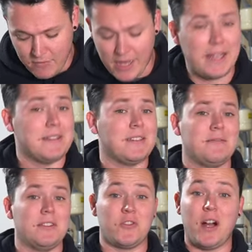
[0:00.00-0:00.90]
I
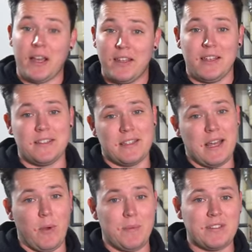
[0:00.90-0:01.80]
entered the truck into
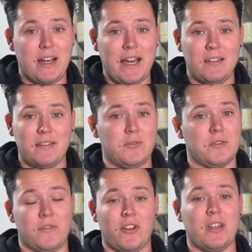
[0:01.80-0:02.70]
their website. It
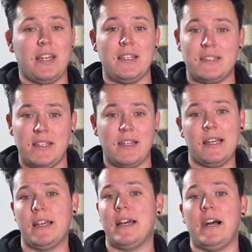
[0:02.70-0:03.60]
was very easy.
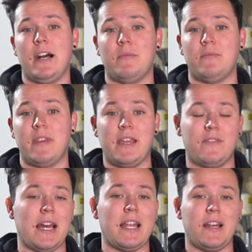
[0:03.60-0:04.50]
Um, they
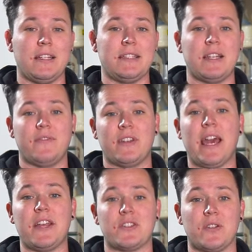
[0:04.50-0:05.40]
even had an
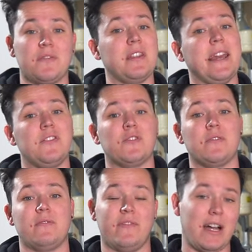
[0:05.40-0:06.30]
identification of the
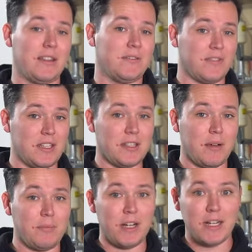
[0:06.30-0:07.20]
engine via the VIN
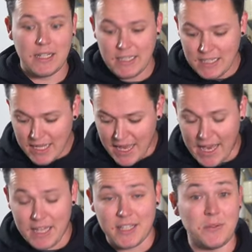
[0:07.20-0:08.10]
number,
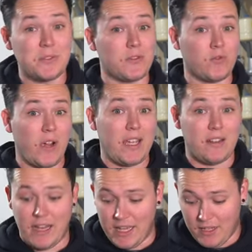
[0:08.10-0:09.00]
and it was great.
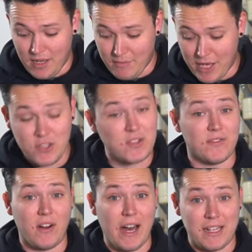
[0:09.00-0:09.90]
I, I managed to
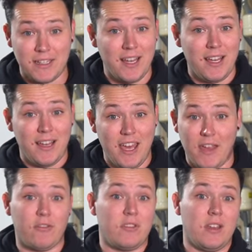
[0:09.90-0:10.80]
find
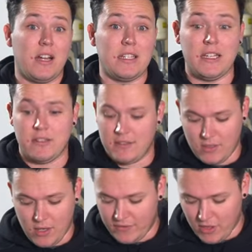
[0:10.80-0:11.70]
everything I needed.
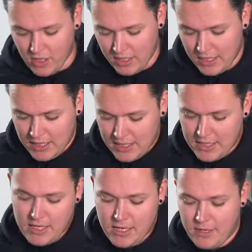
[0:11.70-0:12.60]
So I've got
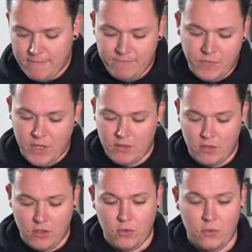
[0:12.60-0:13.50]
um,
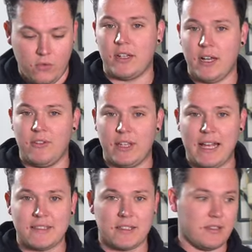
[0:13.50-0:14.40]
new cover
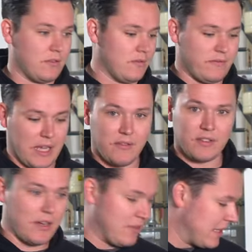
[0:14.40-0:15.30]
gasket or
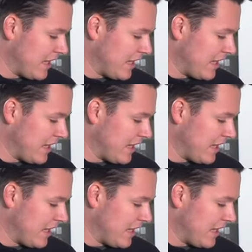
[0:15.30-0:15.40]
half cover